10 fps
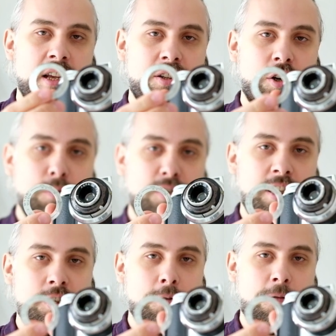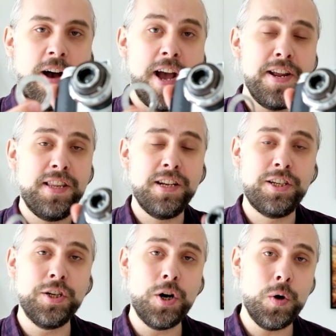So it was just to find it in the
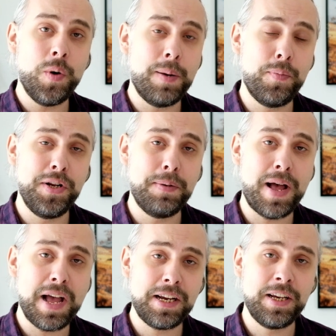snow and put it back.